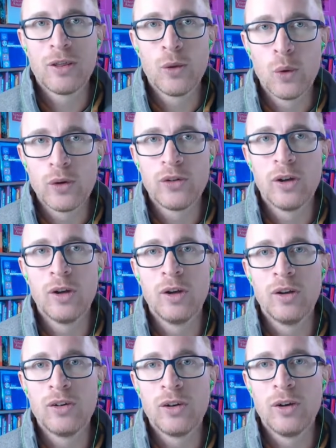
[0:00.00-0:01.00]
thought
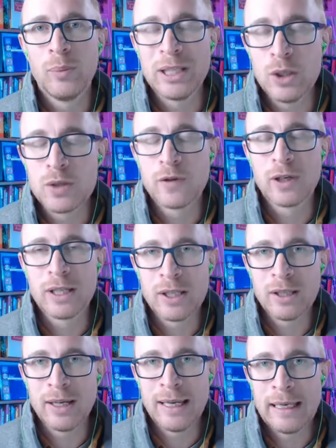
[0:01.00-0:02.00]
to be useful
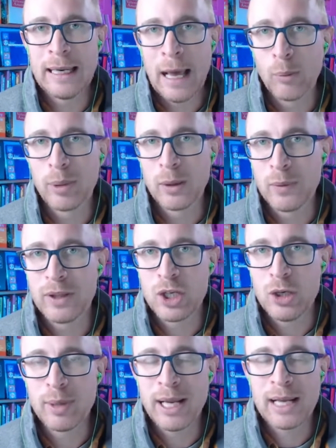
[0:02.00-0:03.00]
in helping with
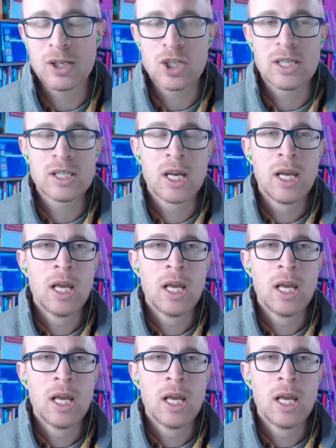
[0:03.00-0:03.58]
human allergies.